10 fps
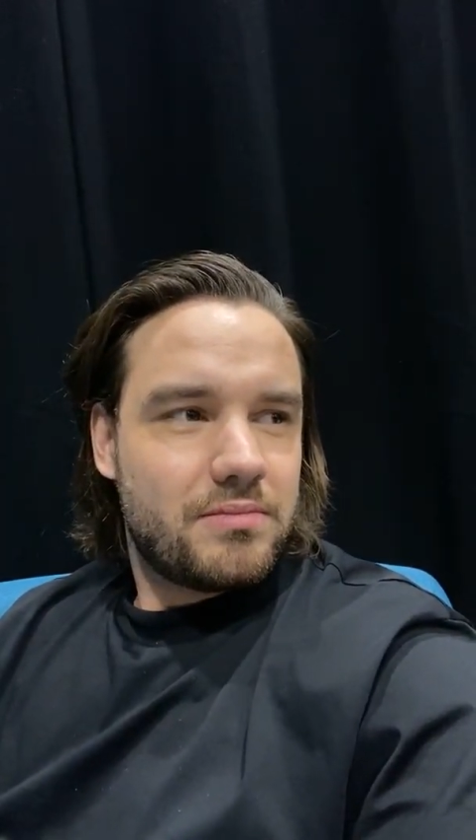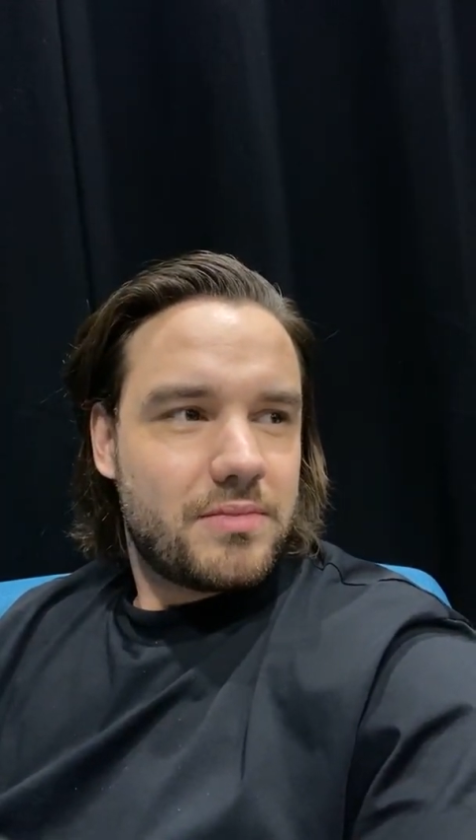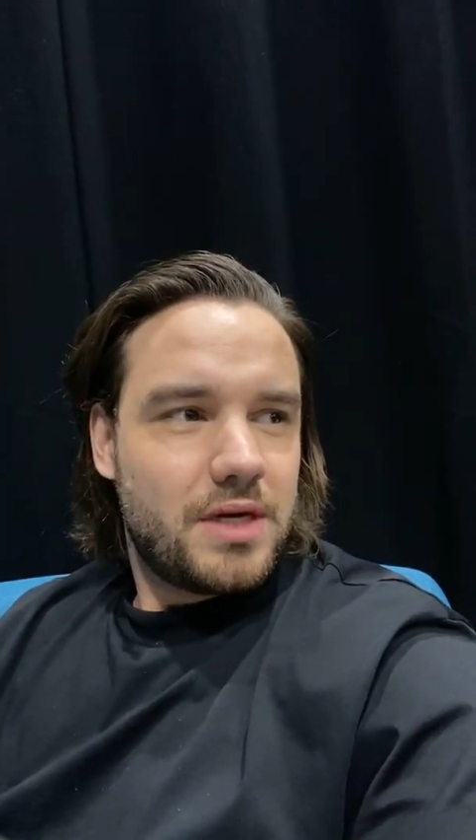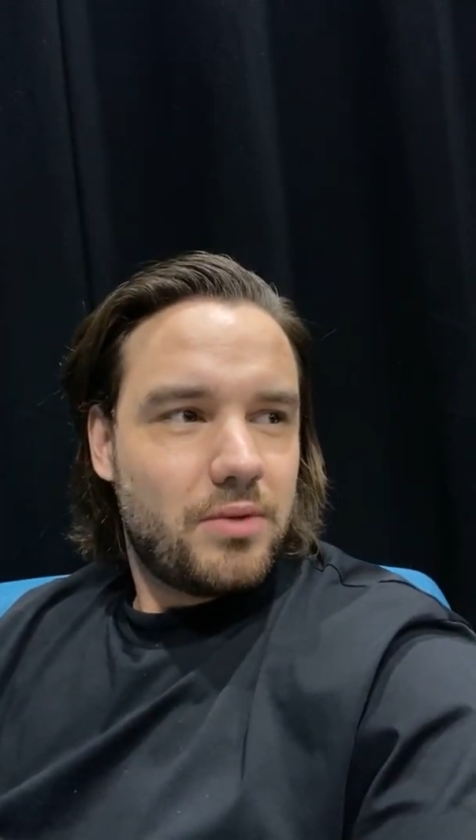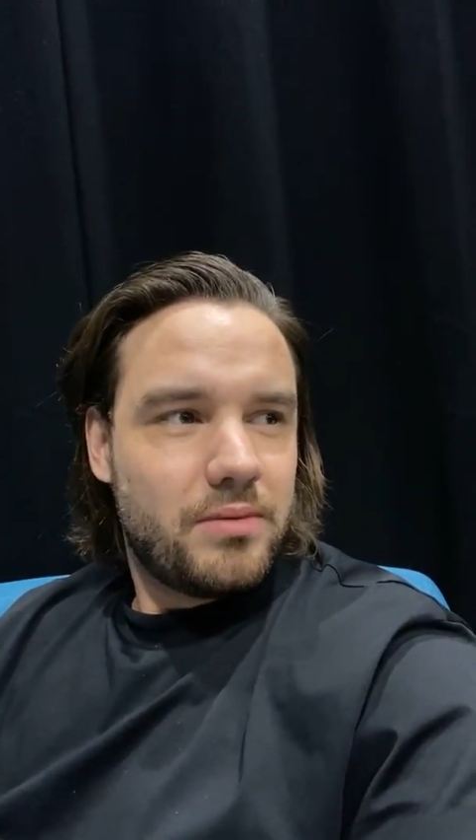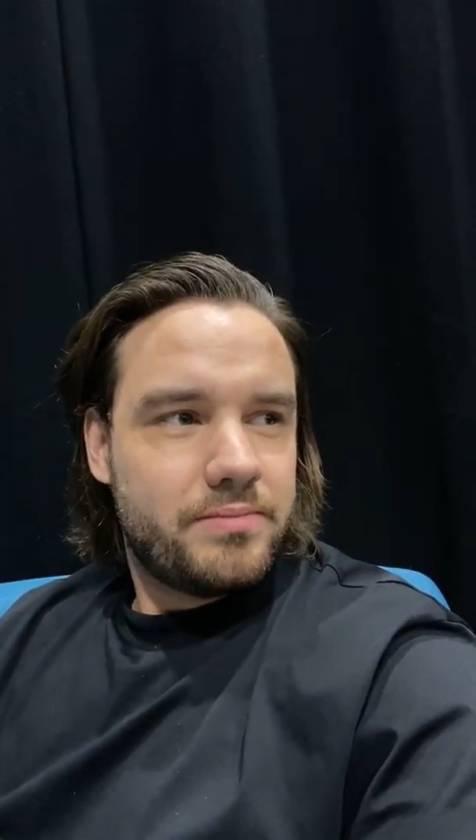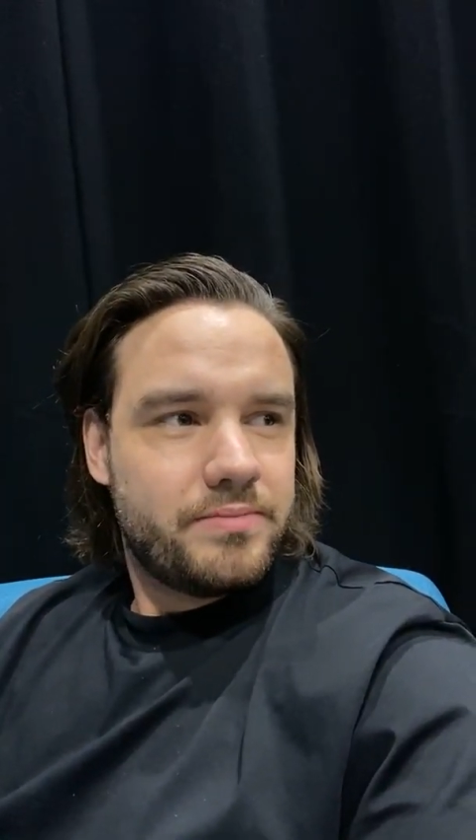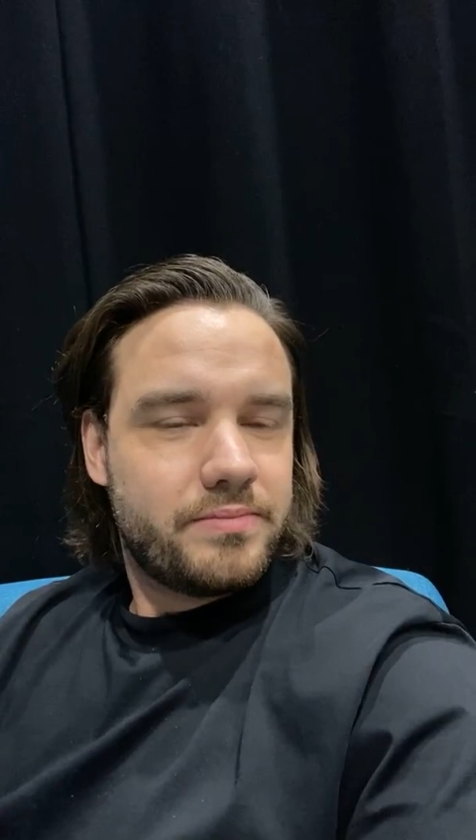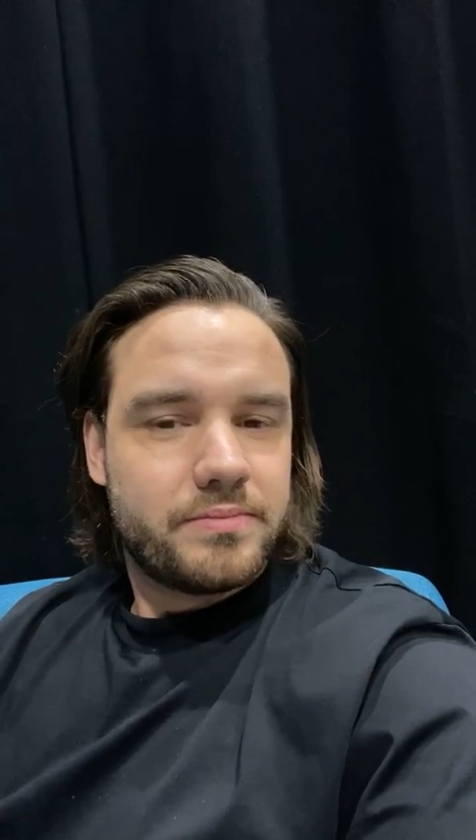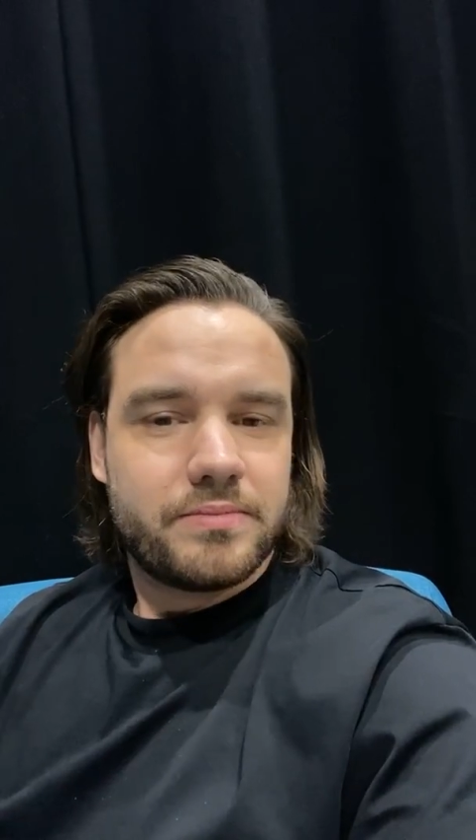Anyone?
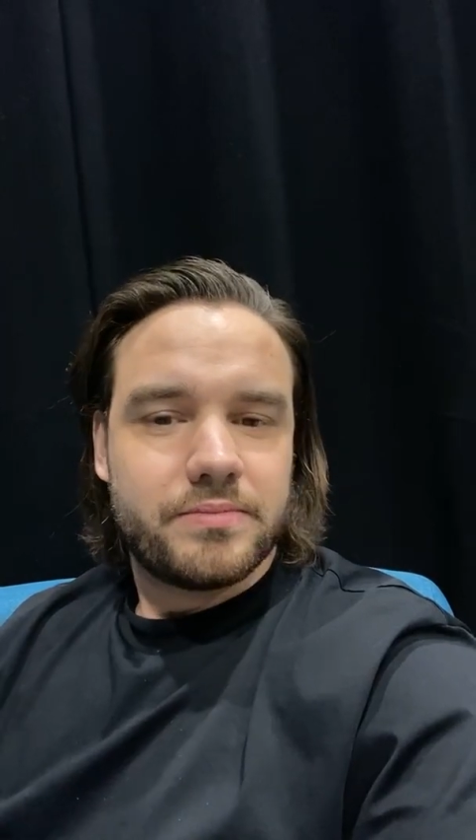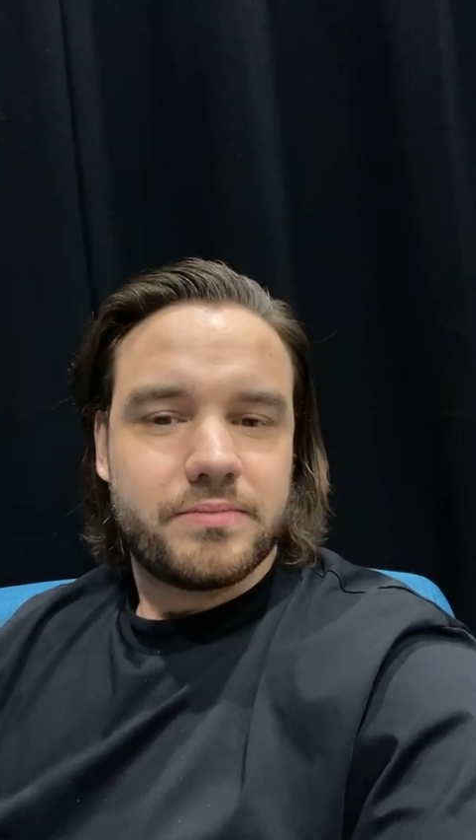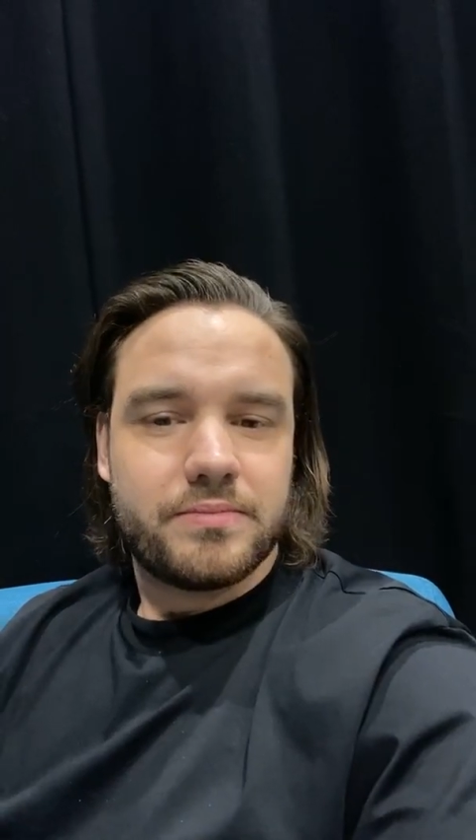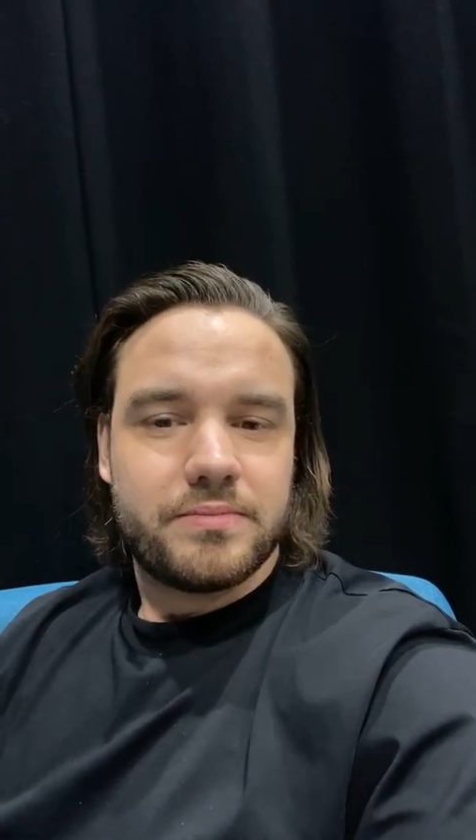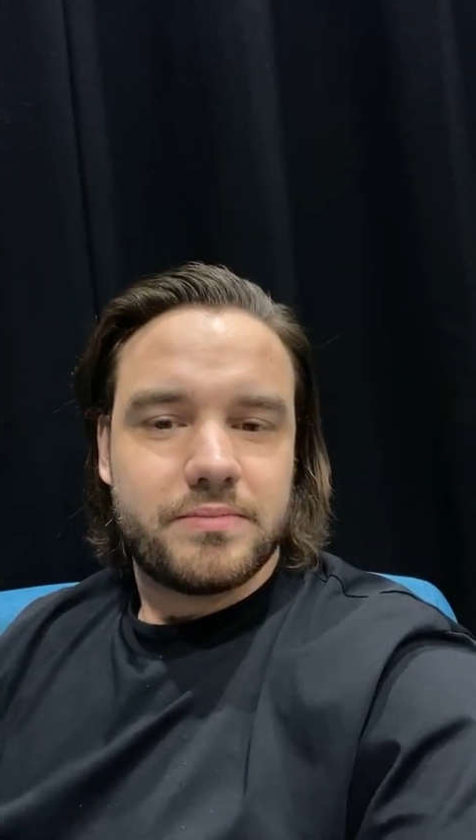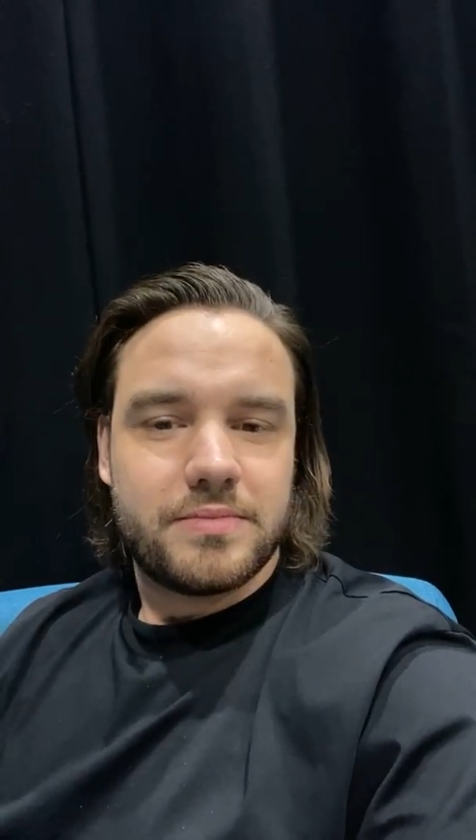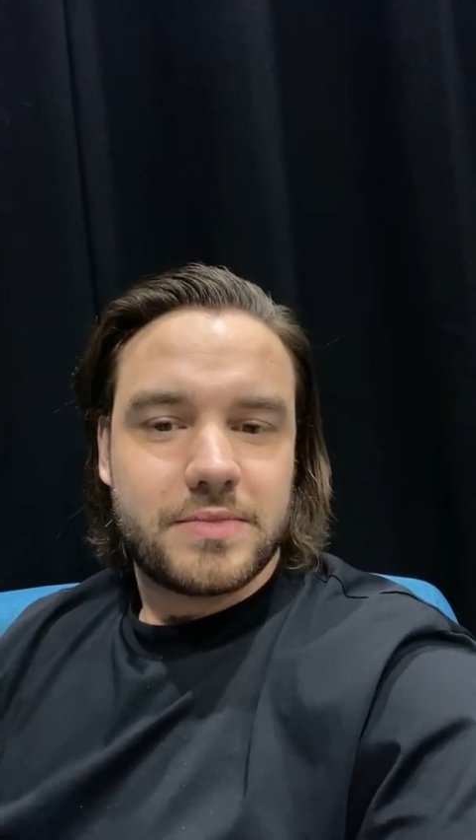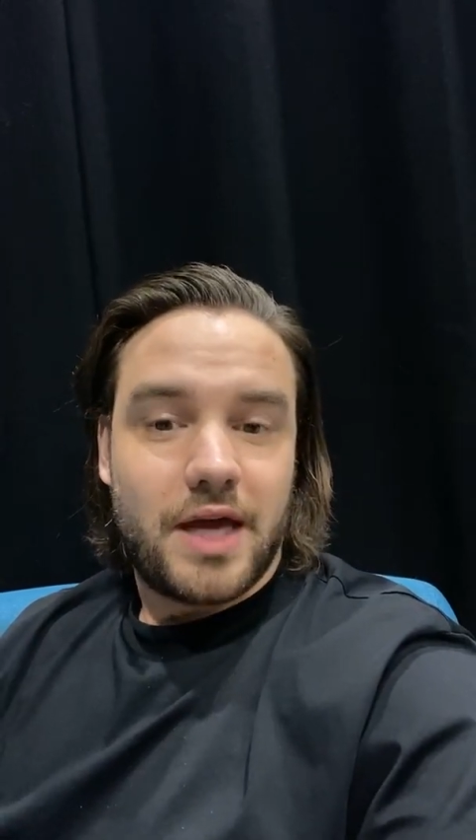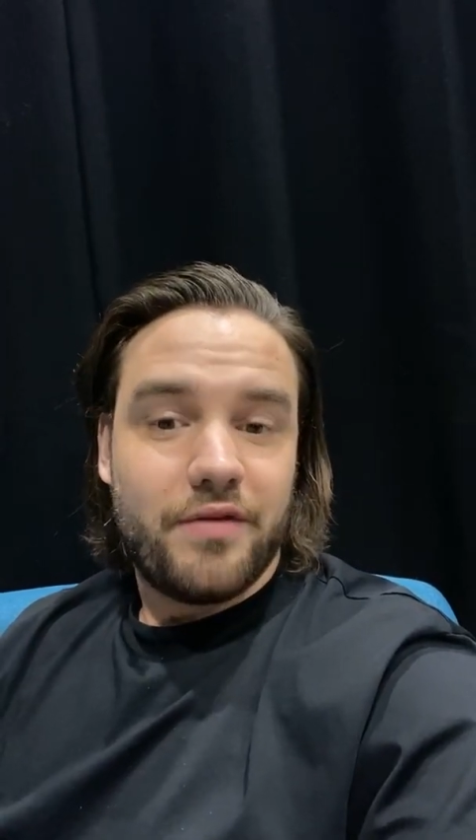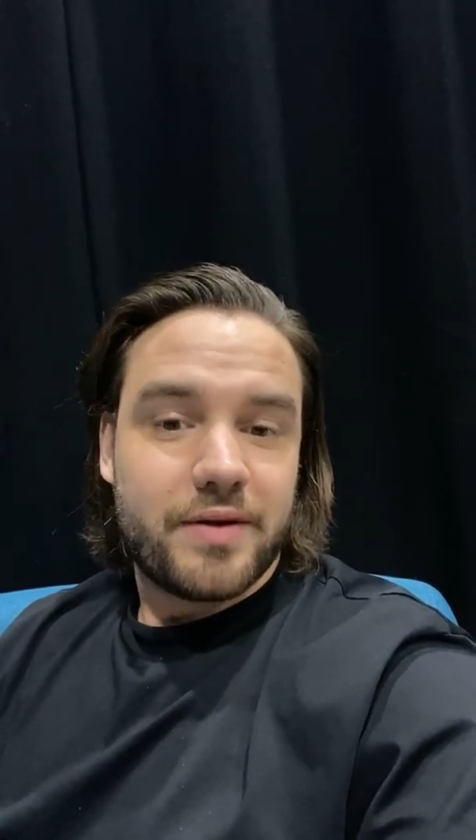
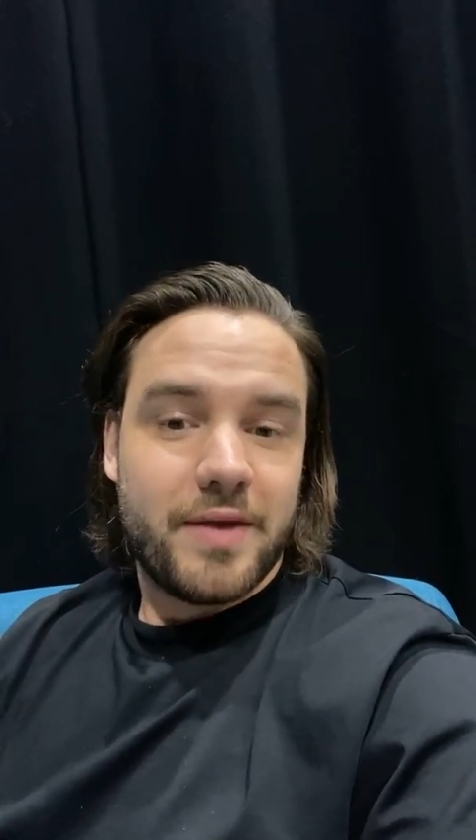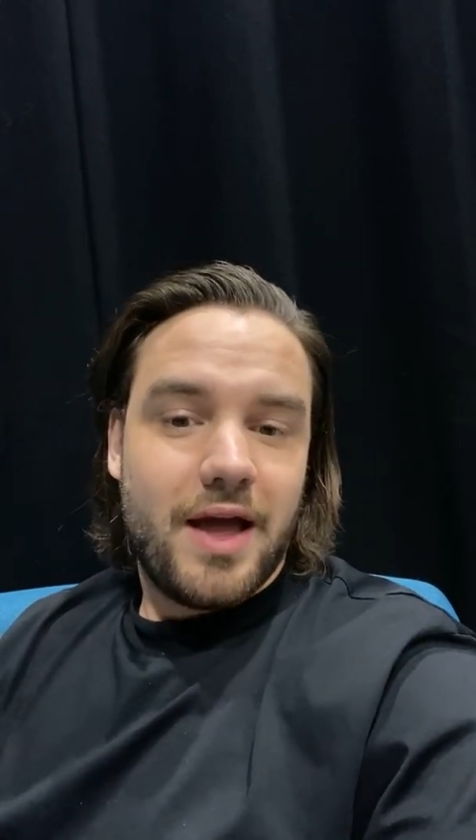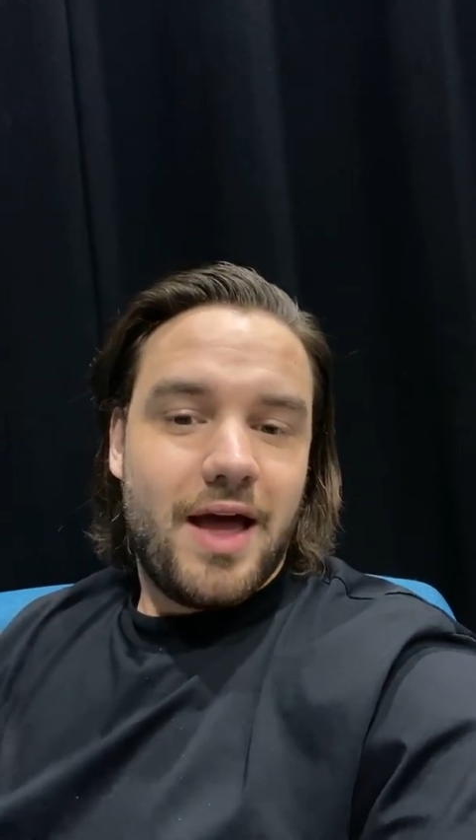Kelvin.